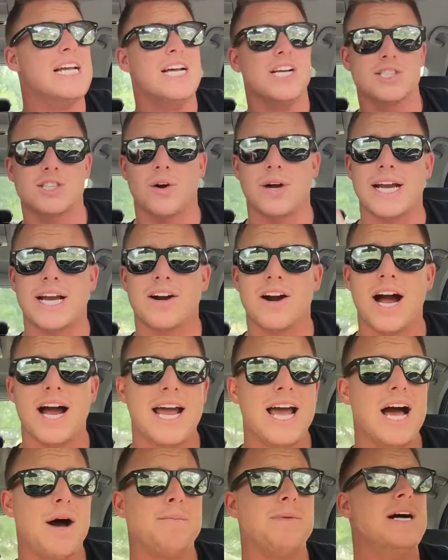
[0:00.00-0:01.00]
So here I
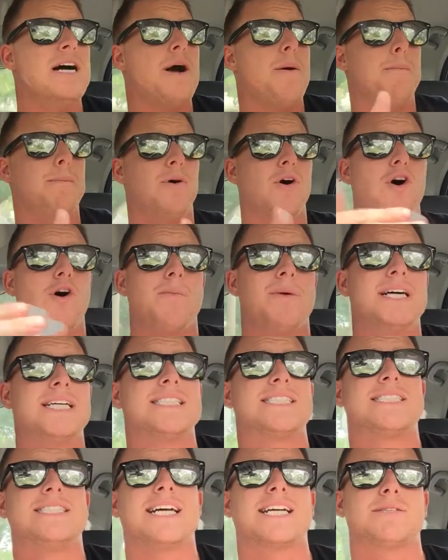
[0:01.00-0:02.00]
am, boom,
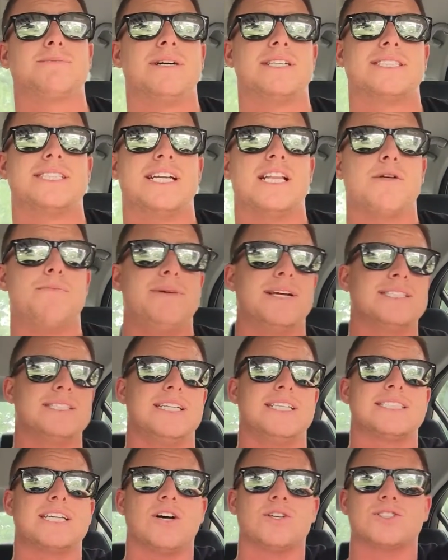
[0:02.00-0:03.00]
6 months into the
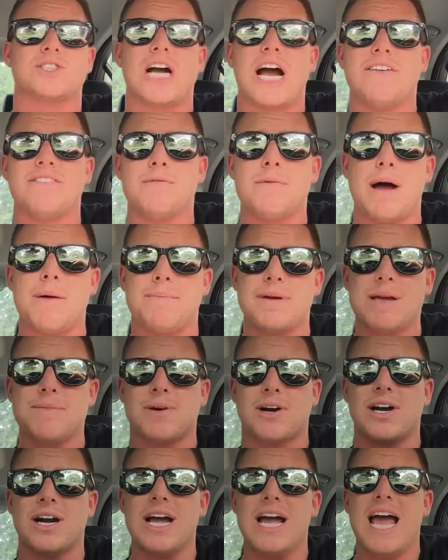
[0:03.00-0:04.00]
business, I was driving my
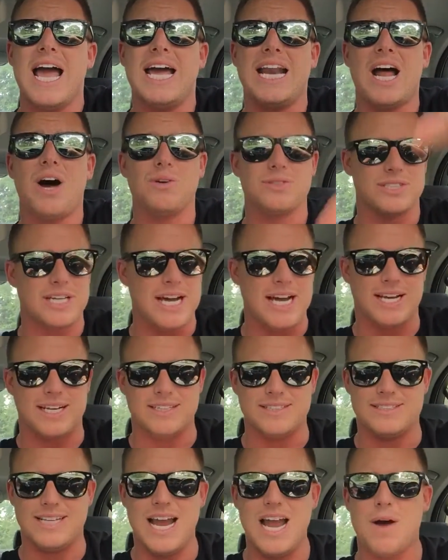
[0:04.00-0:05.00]
Beamer and I was
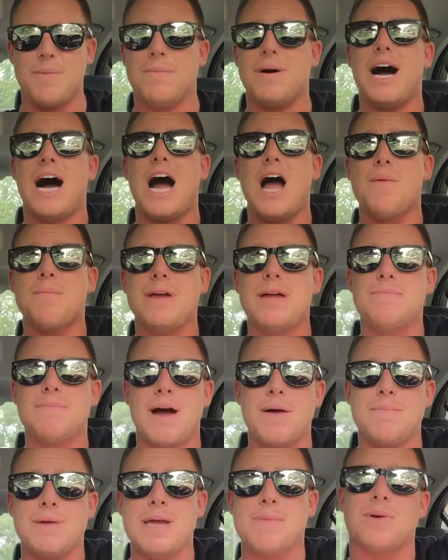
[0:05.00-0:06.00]
like, damn, I'm in
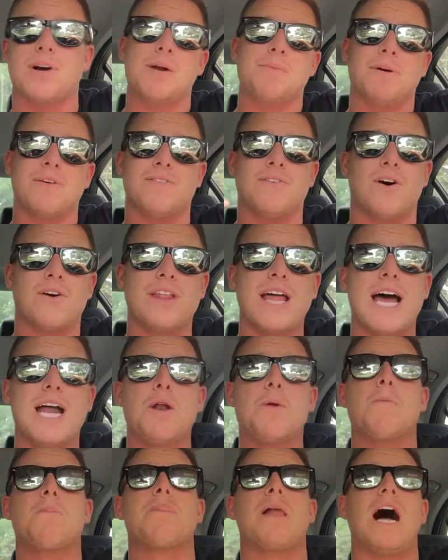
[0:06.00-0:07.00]
my Beamer. And before
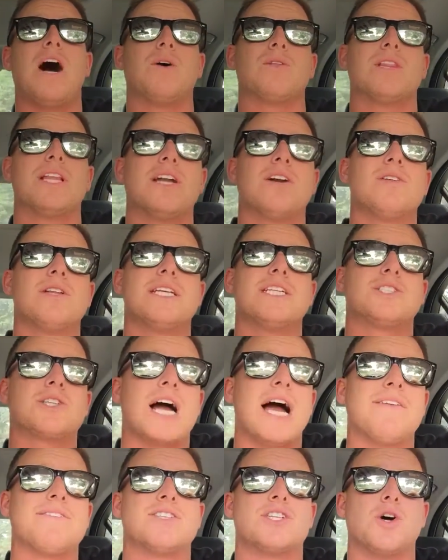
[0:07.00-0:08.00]
that, I would literally
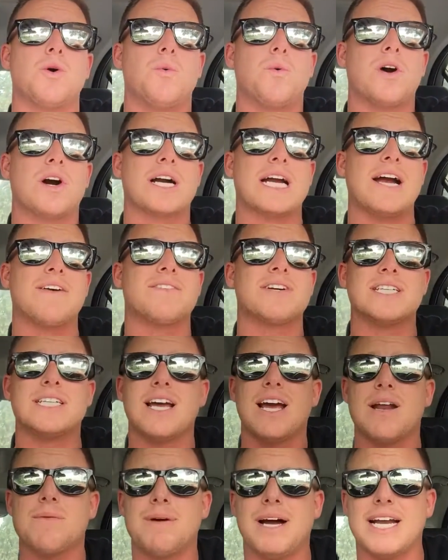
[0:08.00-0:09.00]
drive to work every
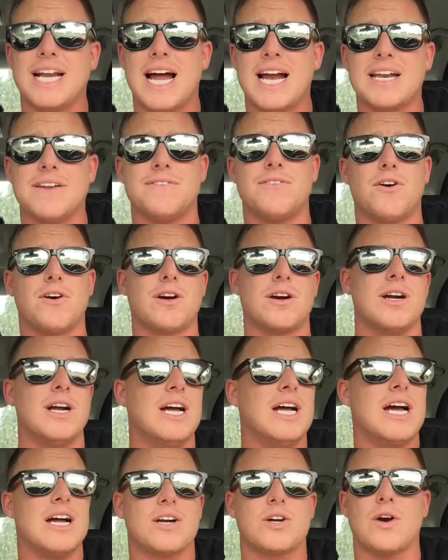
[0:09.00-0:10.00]
day in my 94
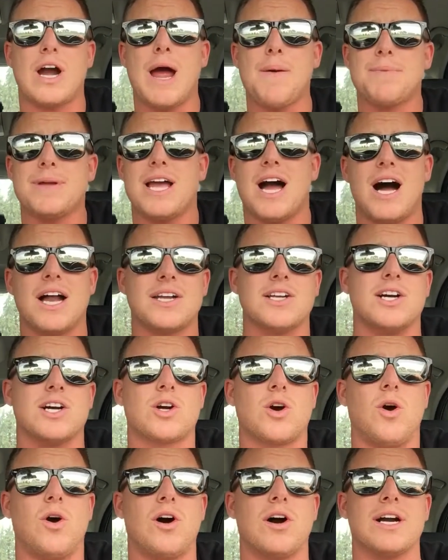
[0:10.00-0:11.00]
crappy Honda
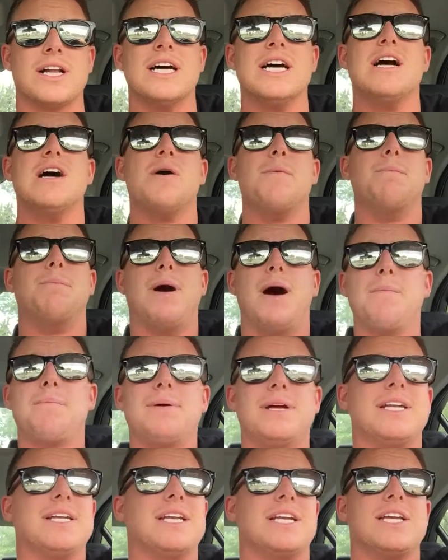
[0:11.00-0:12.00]
Accord,
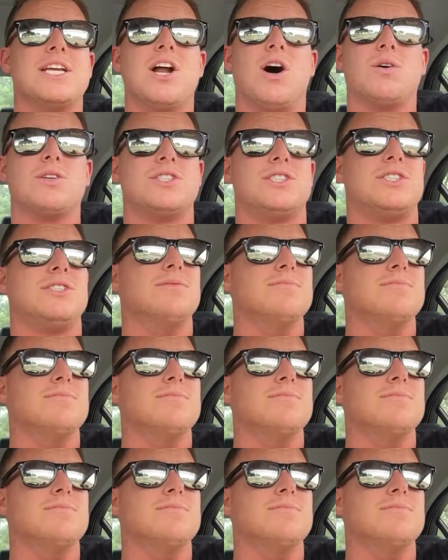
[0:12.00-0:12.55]
bumping, you know,